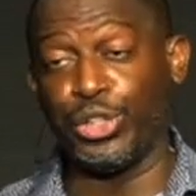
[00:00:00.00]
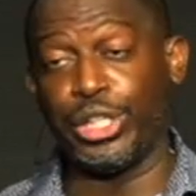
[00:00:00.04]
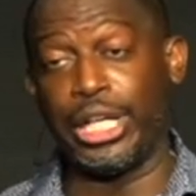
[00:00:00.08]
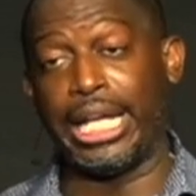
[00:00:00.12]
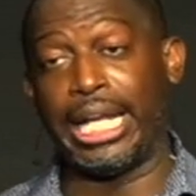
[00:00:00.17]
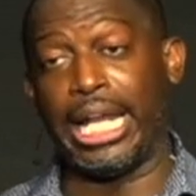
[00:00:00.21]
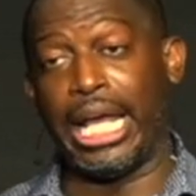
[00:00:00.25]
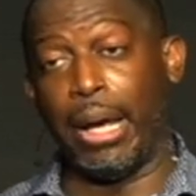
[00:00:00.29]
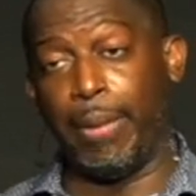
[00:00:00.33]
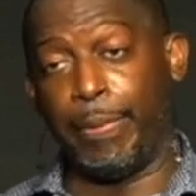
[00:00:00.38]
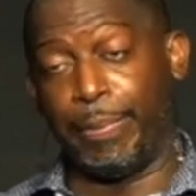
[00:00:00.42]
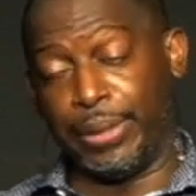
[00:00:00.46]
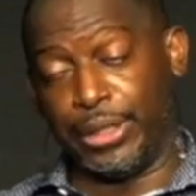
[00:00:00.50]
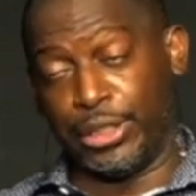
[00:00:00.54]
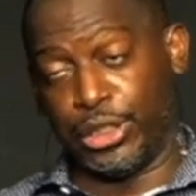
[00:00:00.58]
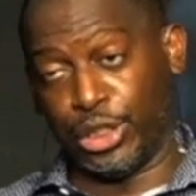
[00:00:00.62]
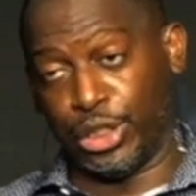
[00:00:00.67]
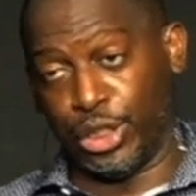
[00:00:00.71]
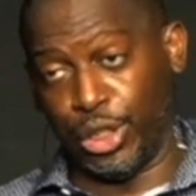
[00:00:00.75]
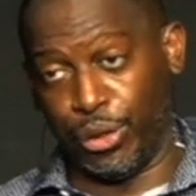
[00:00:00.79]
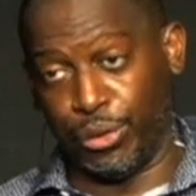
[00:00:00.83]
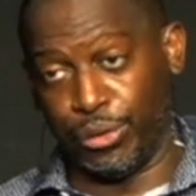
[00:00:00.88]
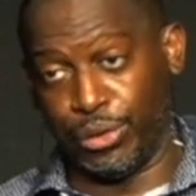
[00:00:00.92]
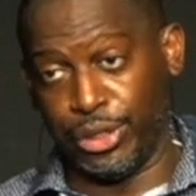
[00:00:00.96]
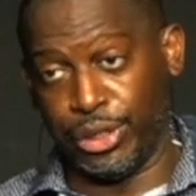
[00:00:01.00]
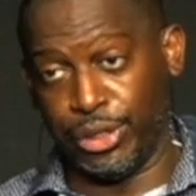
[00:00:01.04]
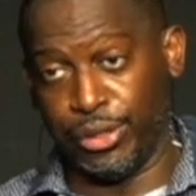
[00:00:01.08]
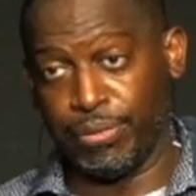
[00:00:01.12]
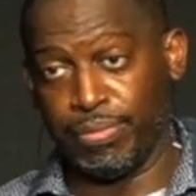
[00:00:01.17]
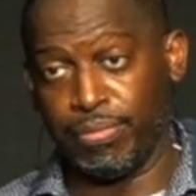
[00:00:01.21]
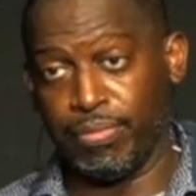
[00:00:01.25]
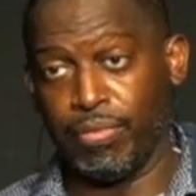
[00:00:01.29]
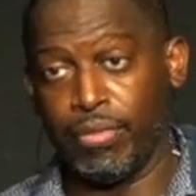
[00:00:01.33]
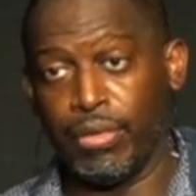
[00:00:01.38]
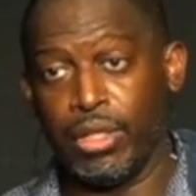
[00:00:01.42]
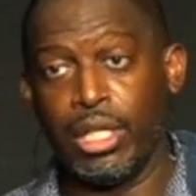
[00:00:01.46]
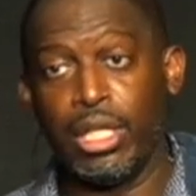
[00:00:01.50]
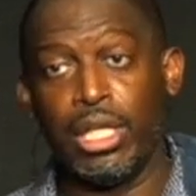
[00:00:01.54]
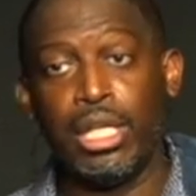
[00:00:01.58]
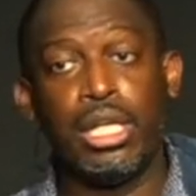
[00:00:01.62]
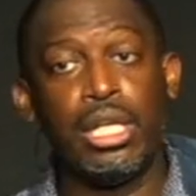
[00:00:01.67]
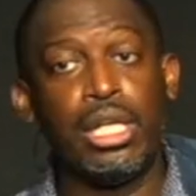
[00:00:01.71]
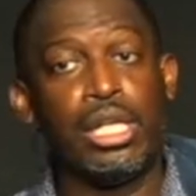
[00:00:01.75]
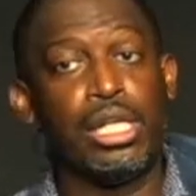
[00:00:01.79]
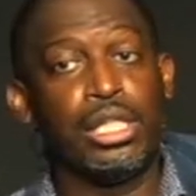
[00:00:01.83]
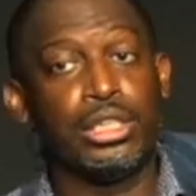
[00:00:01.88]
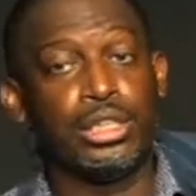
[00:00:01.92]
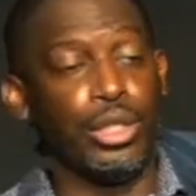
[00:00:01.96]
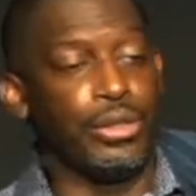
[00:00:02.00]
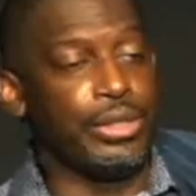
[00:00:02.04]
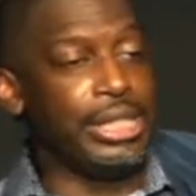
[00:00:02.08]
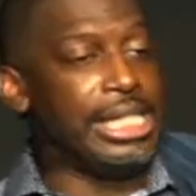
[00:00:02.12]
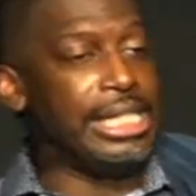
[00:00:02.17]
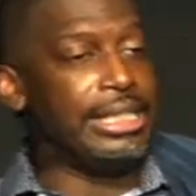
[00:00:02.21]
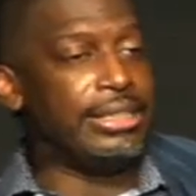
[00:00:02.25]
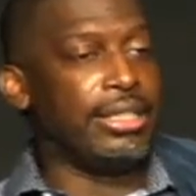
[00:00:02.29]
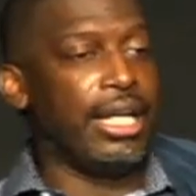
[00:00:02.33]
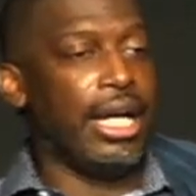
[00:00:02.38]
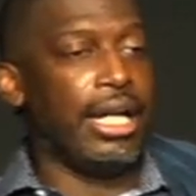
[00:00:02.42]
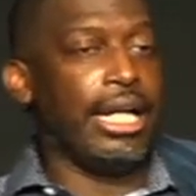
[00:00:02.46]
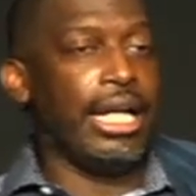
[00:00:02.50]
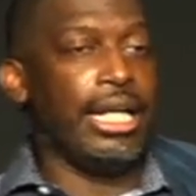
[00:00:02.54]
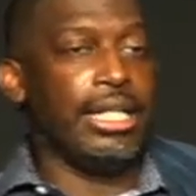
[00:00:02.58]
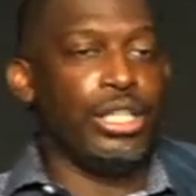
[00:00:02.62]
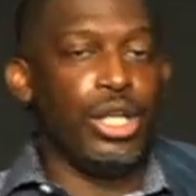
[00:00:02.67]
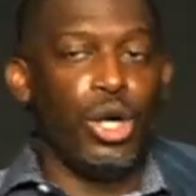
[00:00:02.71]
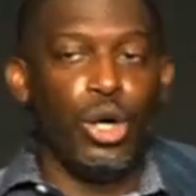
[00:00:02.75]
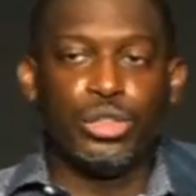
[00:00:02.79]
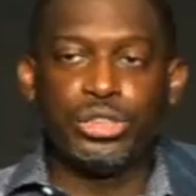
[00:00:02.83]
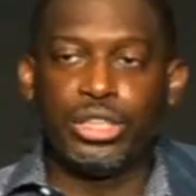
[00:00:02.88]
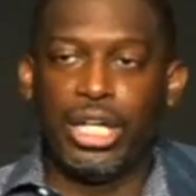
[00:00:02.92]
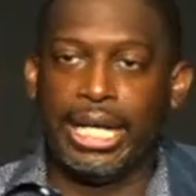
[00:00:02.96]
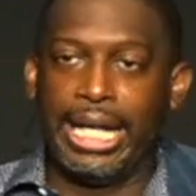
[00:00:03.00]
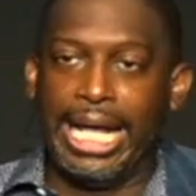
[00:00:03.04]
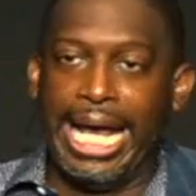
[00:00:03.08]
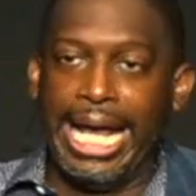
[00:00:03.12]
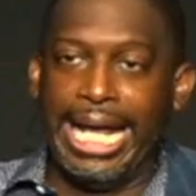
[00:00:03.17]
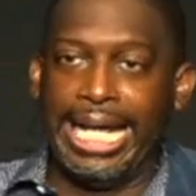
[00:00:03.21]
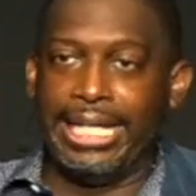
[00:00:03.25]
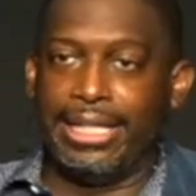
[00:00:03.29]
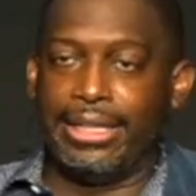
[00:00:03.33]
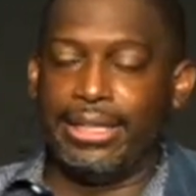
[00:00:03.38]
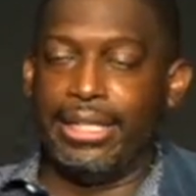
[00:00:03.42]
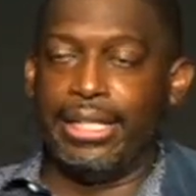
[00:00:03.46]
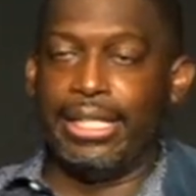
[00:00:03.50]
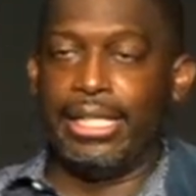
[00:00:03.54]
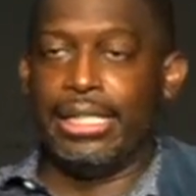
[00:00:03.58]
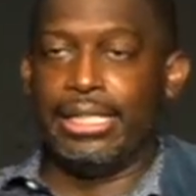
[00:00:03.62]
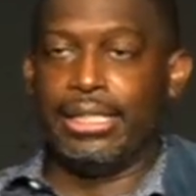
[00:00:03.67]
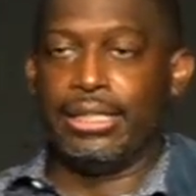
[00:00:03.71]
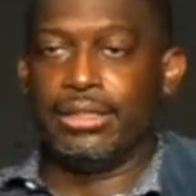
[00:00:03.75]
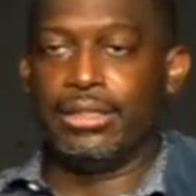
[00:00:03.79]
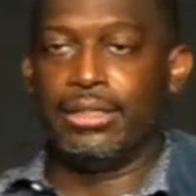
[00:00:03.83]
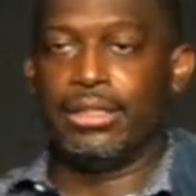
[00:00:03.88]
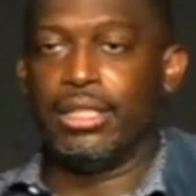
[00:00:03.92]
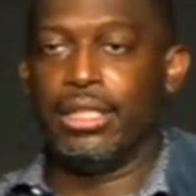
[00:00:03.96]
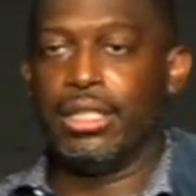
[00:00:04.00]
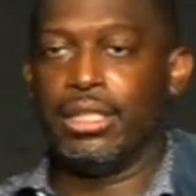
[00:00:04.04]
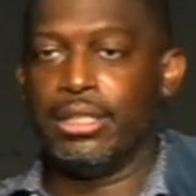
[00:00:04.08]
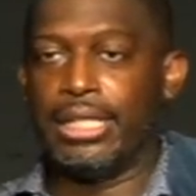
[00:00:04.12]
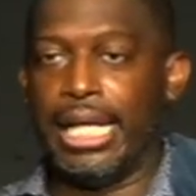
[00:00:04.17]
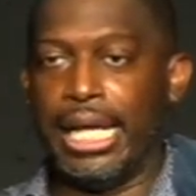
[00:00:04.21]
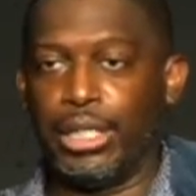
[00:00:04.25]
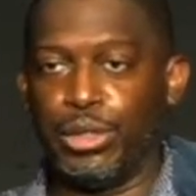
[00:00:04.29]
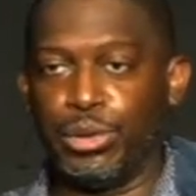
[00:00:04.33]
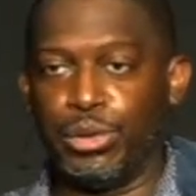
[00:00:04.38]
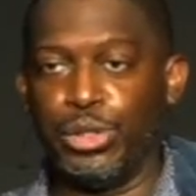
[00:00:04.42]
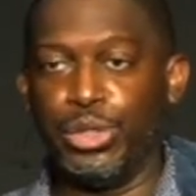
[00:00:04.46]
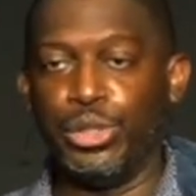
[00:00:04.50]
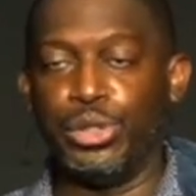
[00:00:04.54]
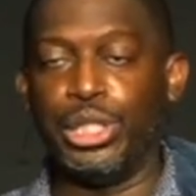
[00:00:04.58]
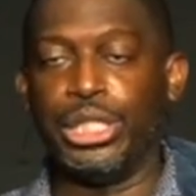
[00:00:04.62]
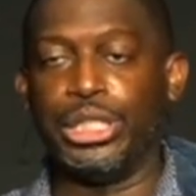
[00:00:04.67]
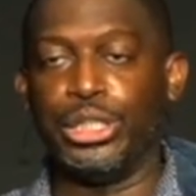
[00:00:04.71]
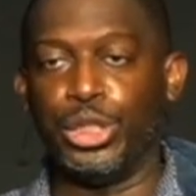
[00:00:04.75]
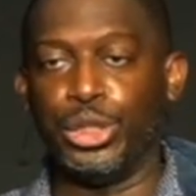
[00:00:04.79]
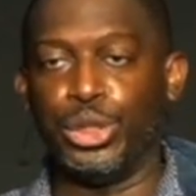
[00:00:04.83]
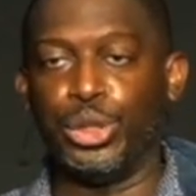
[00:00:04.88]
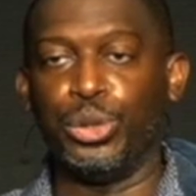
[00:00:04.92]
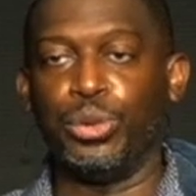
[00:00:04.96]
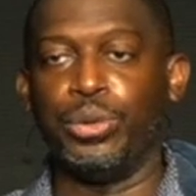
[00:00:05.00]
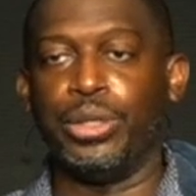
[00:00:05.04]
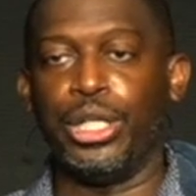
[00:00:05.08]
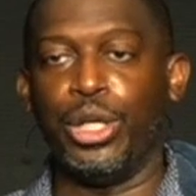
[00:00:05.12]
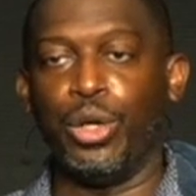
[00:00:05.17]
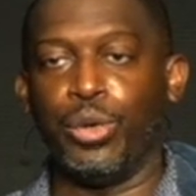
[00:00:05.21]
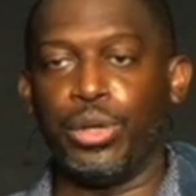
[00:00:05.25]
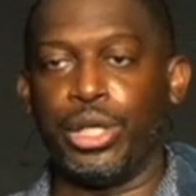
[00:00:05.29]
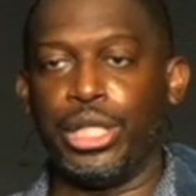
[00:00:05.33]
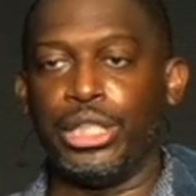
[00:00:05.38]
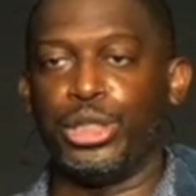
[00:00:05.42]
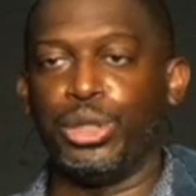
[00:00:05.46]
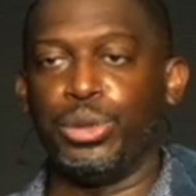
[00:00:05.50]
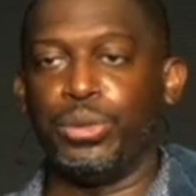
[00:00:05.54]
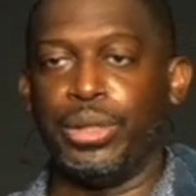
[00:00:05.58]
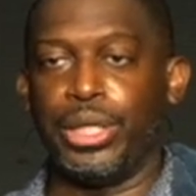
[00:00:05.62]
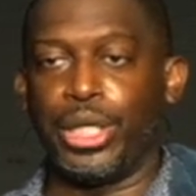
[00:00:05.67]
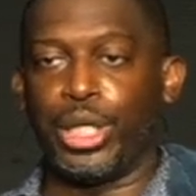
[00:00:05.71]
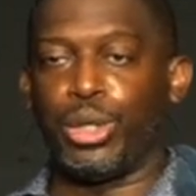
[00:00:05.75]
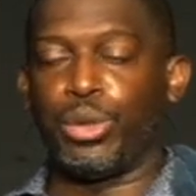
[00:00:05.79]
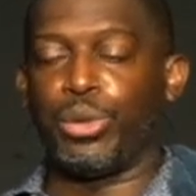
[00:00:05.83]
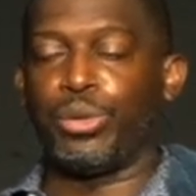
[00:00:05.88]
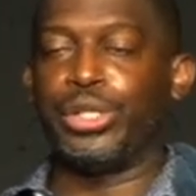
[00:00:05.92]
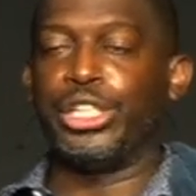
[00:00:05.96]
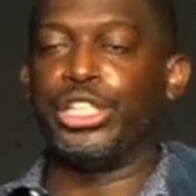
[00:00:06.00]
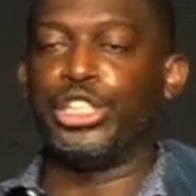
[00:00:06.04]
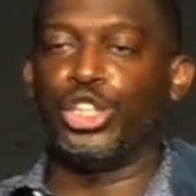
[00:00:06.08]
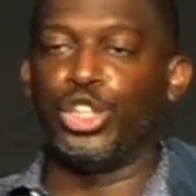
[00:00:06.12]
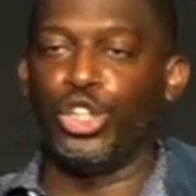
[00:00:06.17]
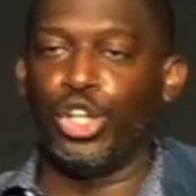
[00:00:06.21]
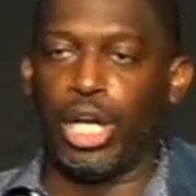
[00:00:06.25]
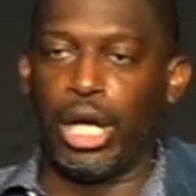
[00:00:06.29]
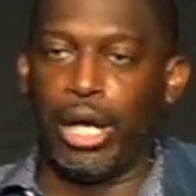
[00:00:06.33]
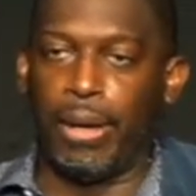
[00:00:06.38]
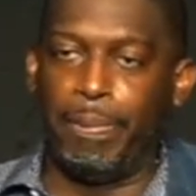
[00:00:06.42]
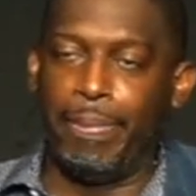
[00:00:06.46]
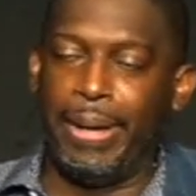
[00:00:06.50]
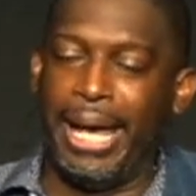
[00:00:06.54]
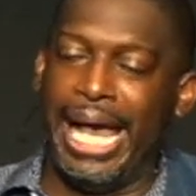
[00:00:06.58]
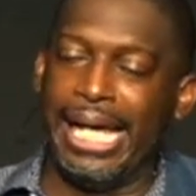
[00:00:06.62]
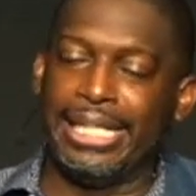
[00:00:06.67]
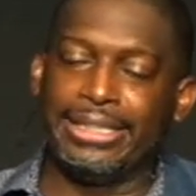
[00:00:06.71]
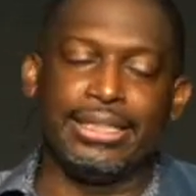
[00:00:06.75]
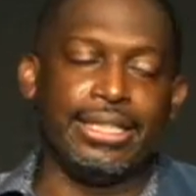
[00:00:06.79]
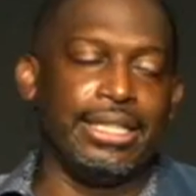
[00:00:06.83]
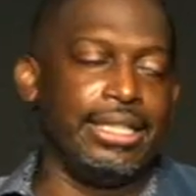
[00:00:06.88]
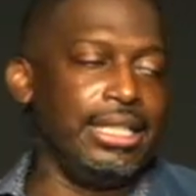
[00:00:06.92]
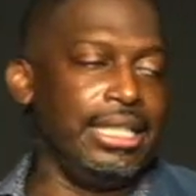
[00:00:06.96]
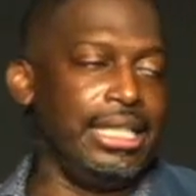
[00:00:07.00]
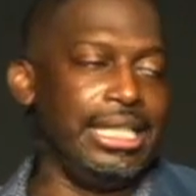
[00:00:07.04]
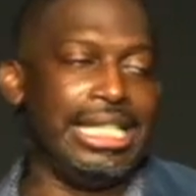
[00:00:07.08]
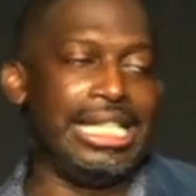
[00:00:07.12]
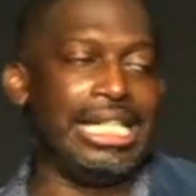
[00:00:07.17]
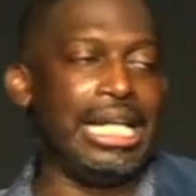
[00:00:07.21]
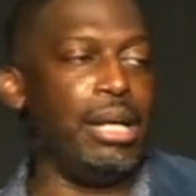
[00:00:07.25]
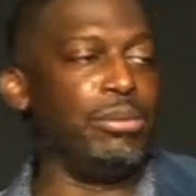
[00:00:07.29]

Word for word: can help his church? So these are the, those are the eight things that you need to do in order to increase your capacity to lead.